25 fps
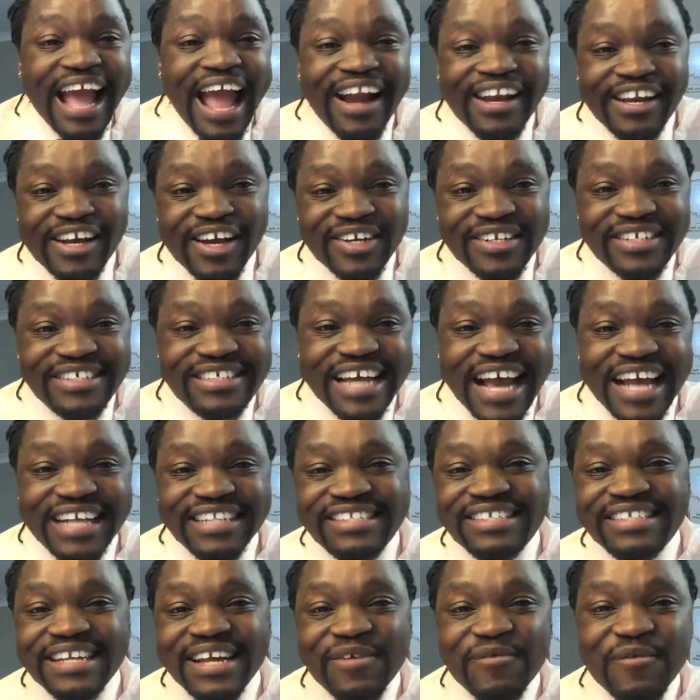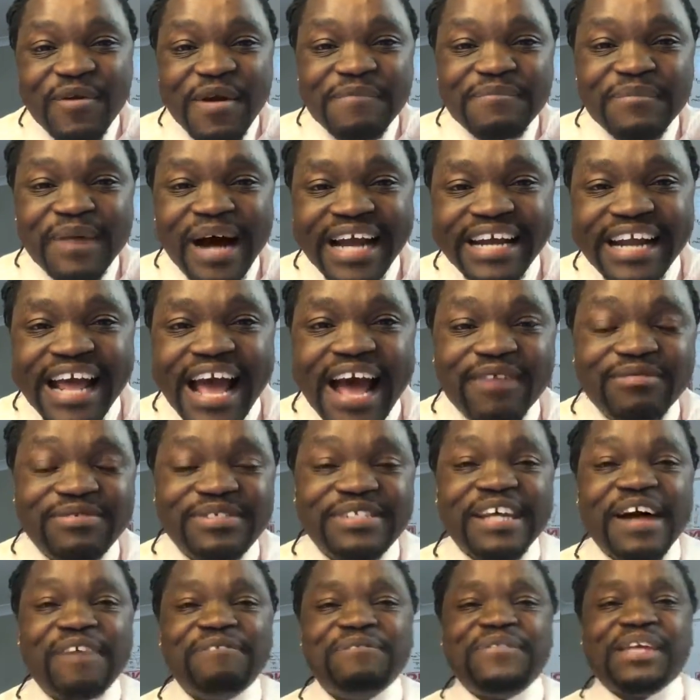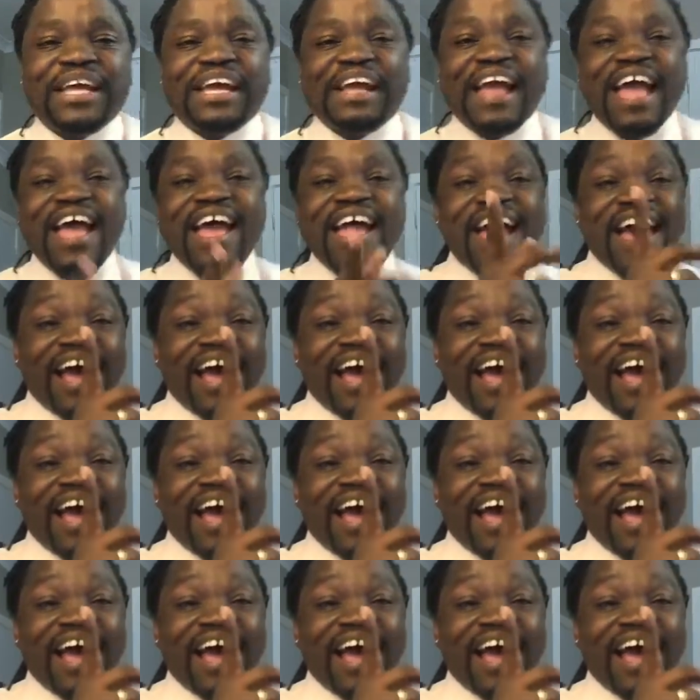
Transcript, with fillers: and your dancing, we might have something.